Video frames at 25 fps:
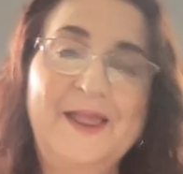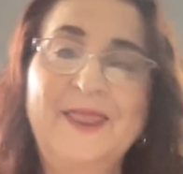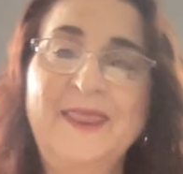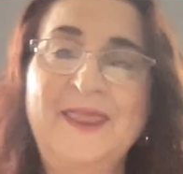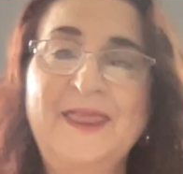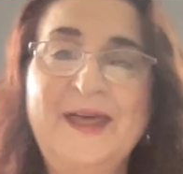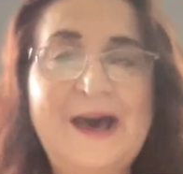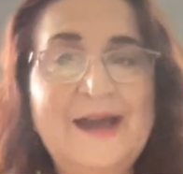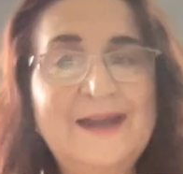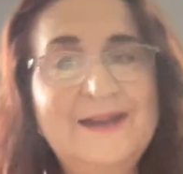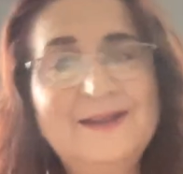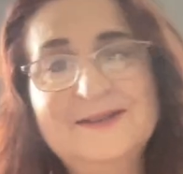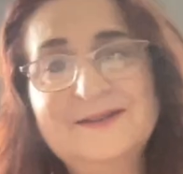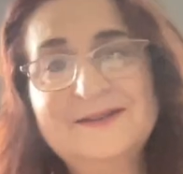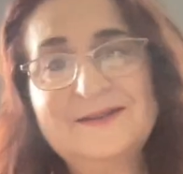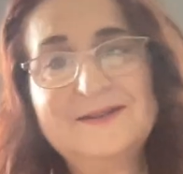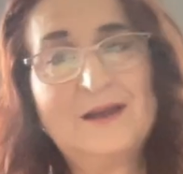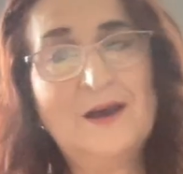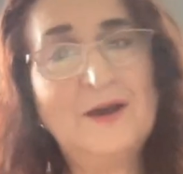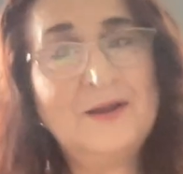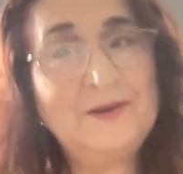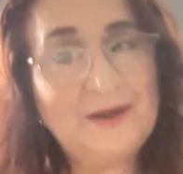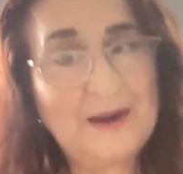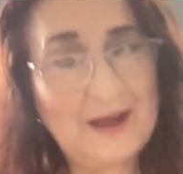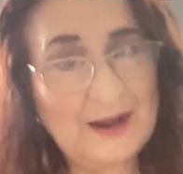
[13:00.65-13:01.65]
That is
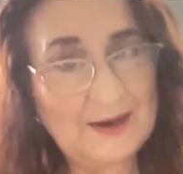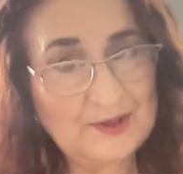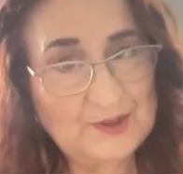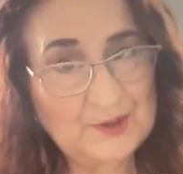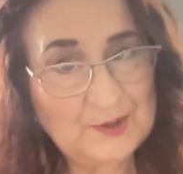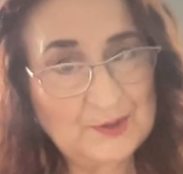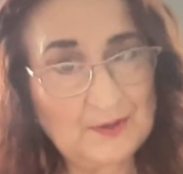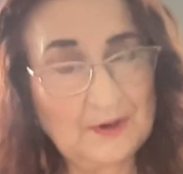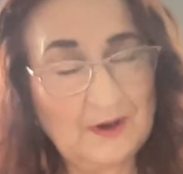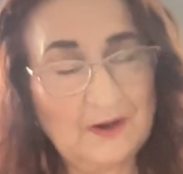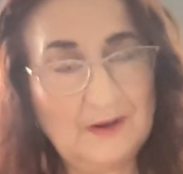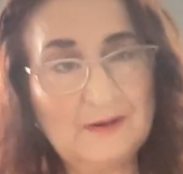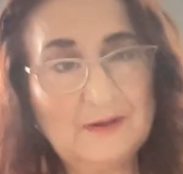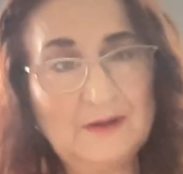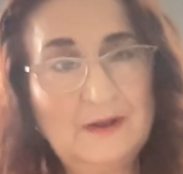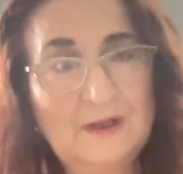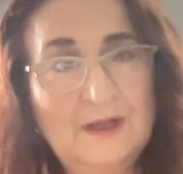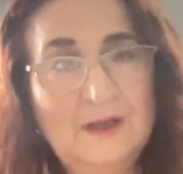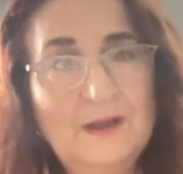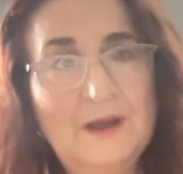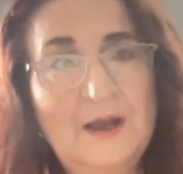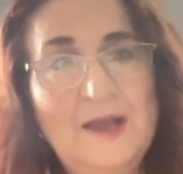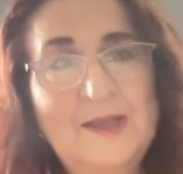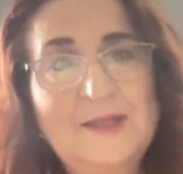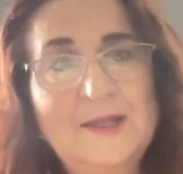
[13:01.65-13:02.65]
unnatural,
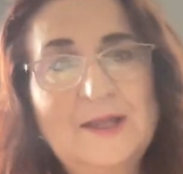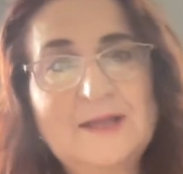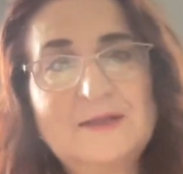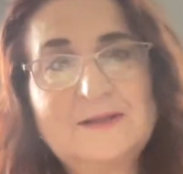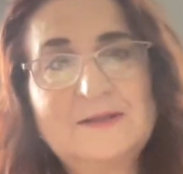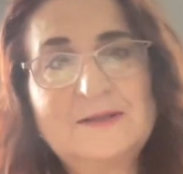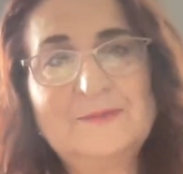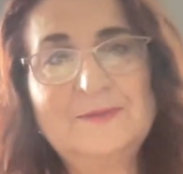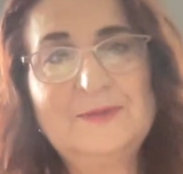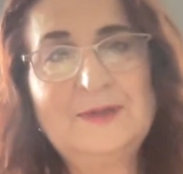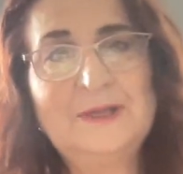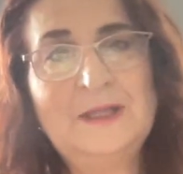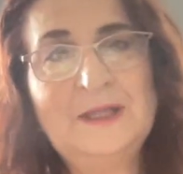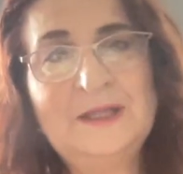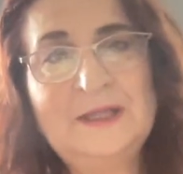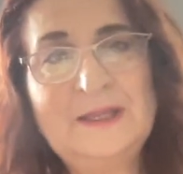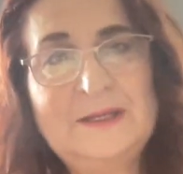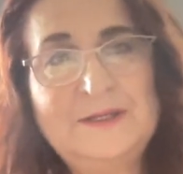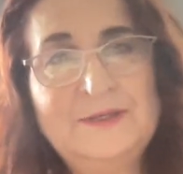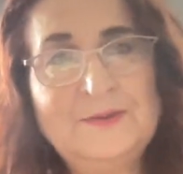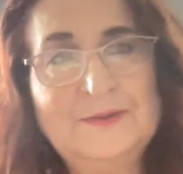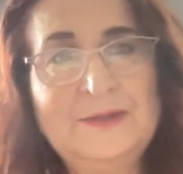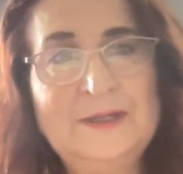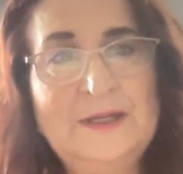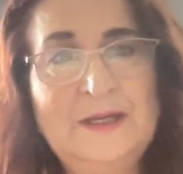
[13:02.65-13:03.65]
and that's something that they
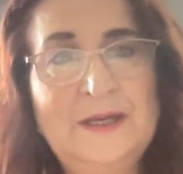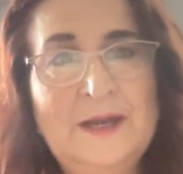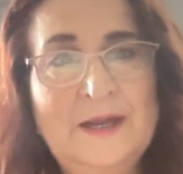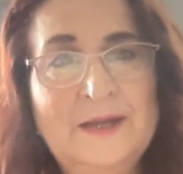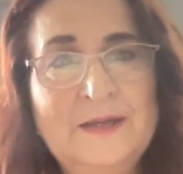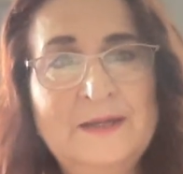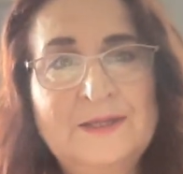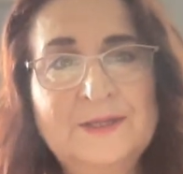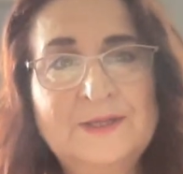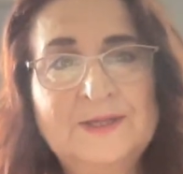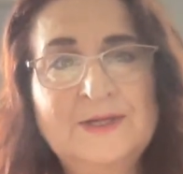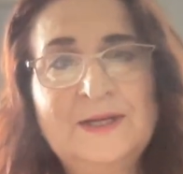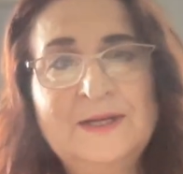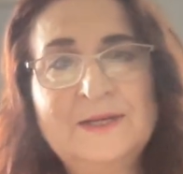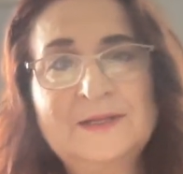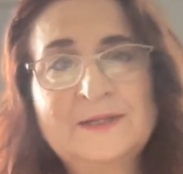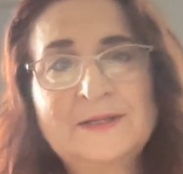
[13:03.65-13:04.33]
do in the United States,